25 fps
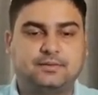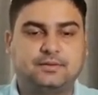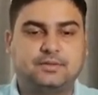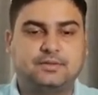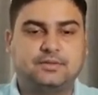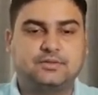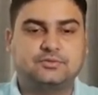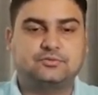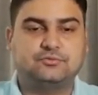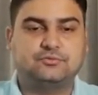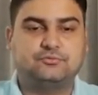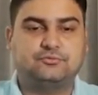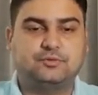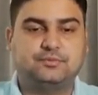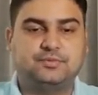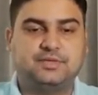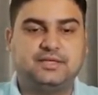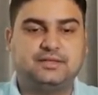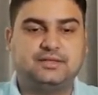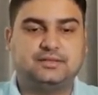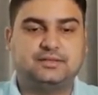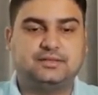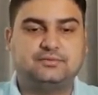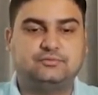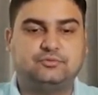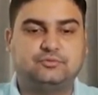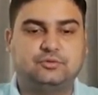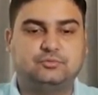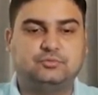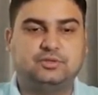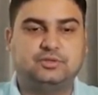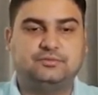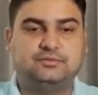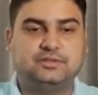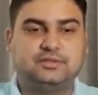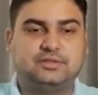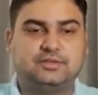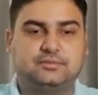So from here the
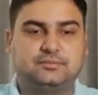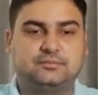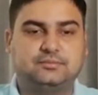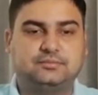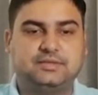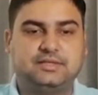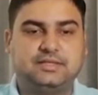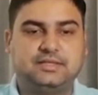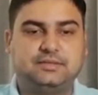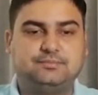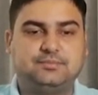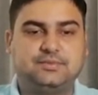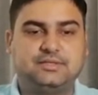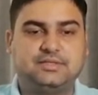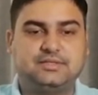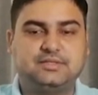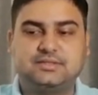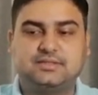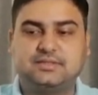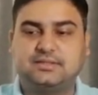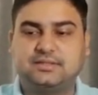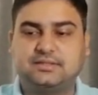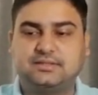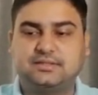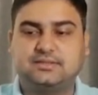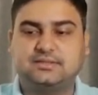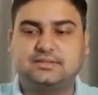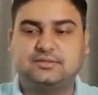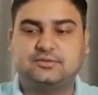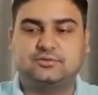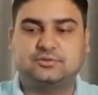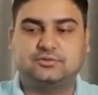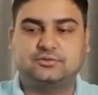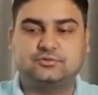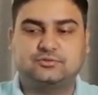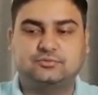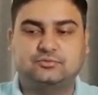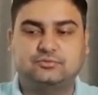formula will come, TPC is
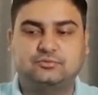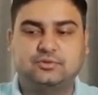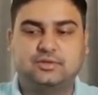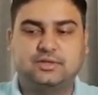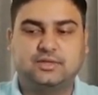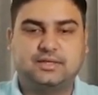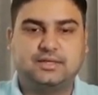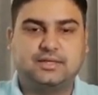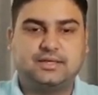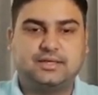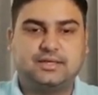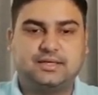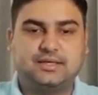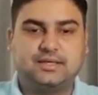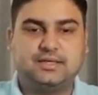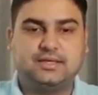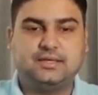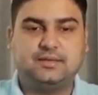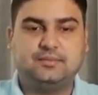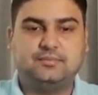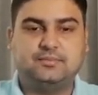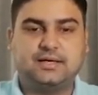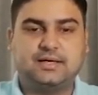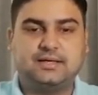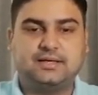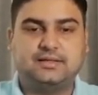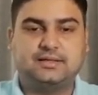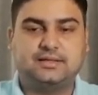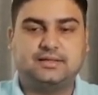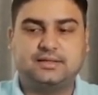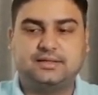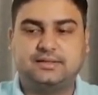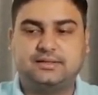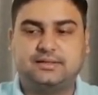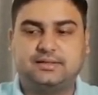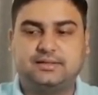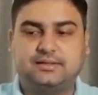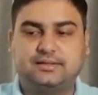equals to A by
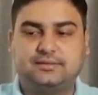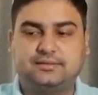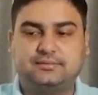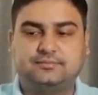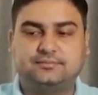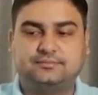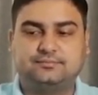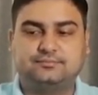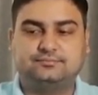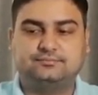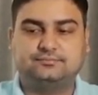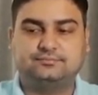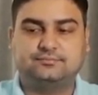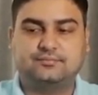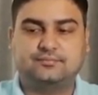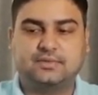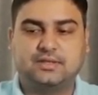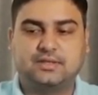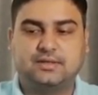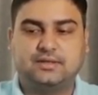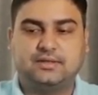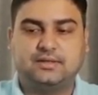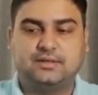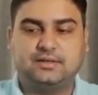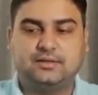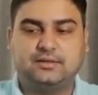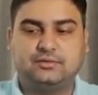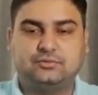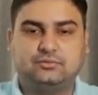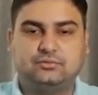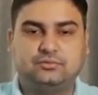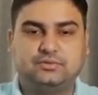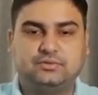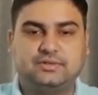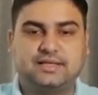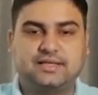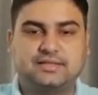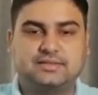100 into
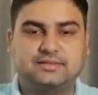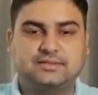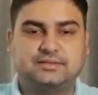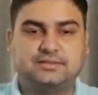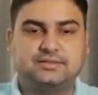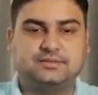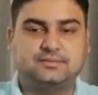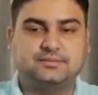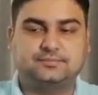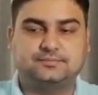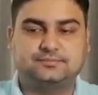density.